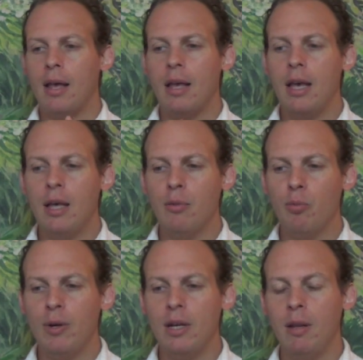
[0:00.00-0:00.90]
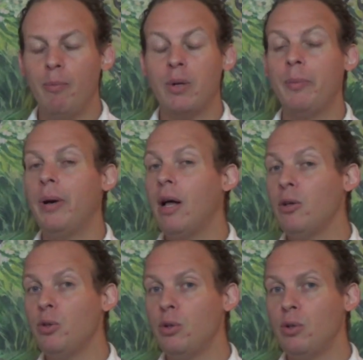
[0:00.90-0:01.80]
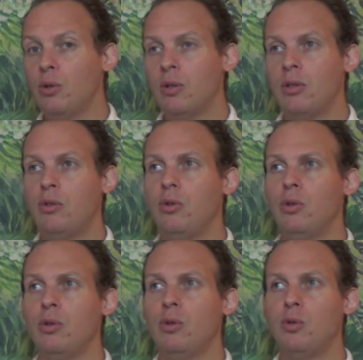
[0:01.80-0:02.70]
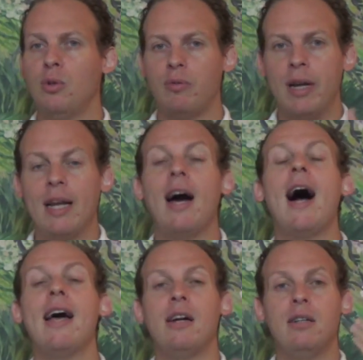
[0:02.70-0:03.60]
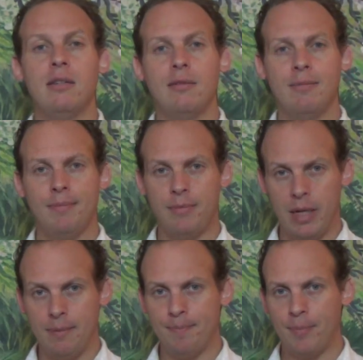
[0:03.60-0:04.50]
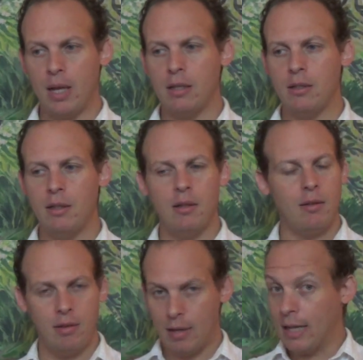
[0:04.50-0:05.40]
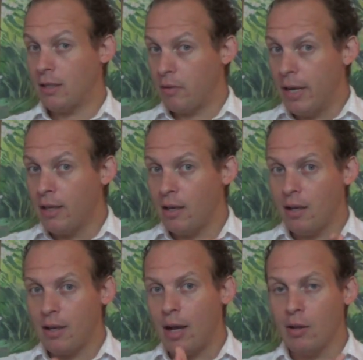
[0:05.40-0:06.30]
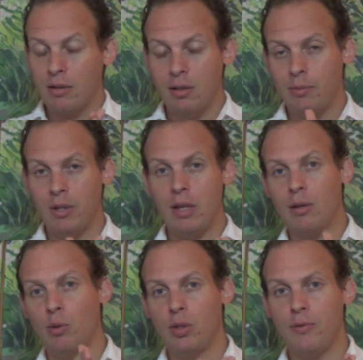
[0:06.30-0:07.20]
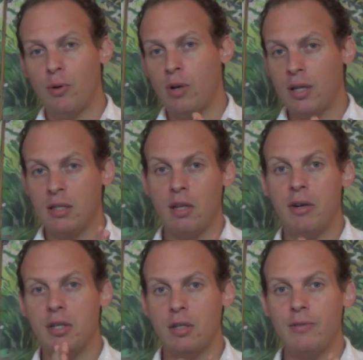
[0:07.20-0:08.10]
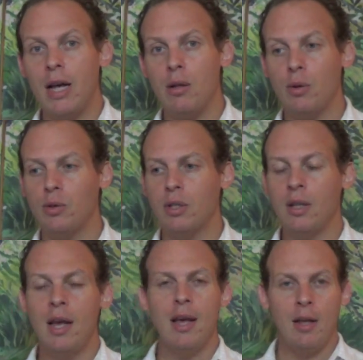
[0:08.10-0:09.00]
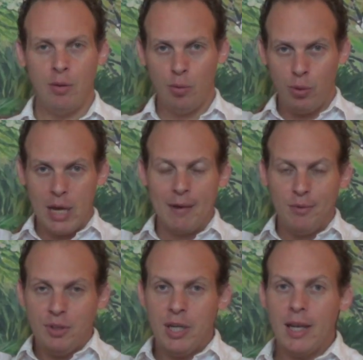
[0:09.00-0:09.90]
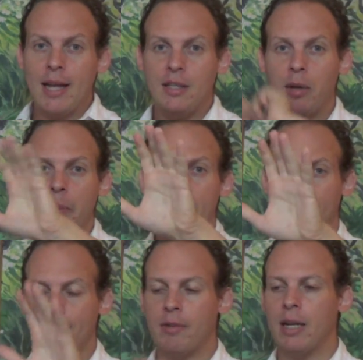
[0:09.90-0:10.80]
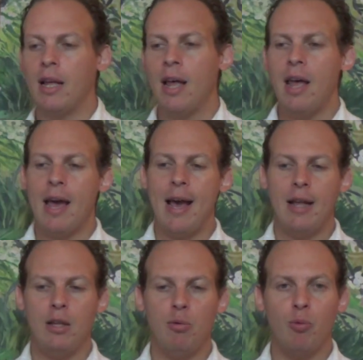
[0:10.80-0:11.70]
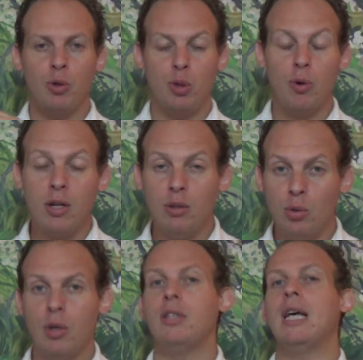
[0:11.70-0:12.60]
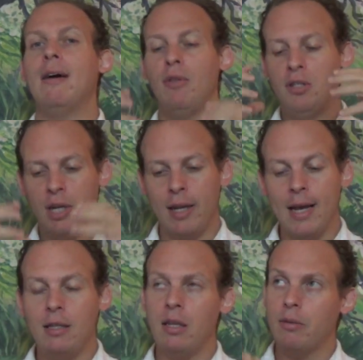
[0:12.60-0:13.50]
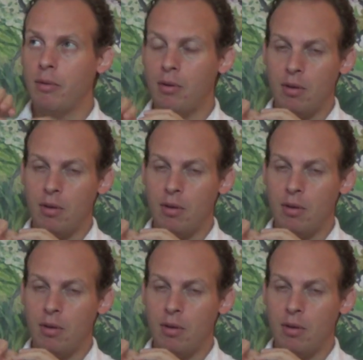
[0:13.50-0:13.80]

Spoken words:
It will propel you to rank higher, right? Because that's the ranking algorithm. It looks for acceleration of downloads, and you'll have this gigantic bang, right? And what you want to do is have this gigantic